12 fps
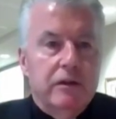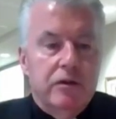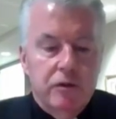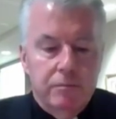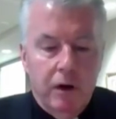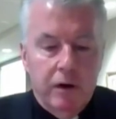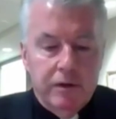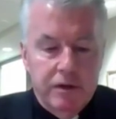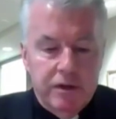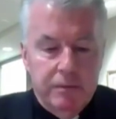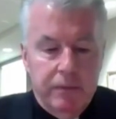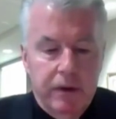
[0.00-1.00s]
to
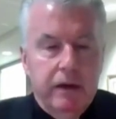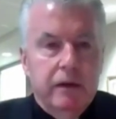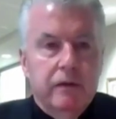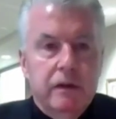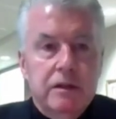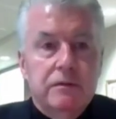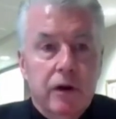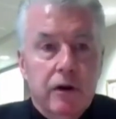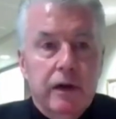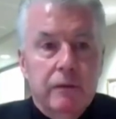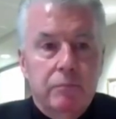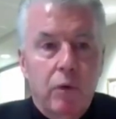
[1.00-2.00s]
participate in these very
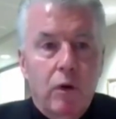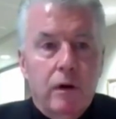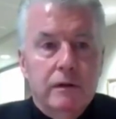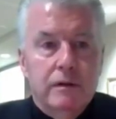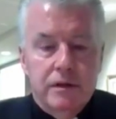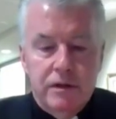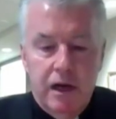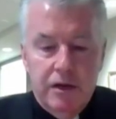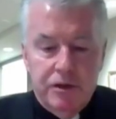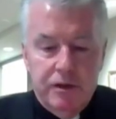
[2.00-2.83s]
important discussions.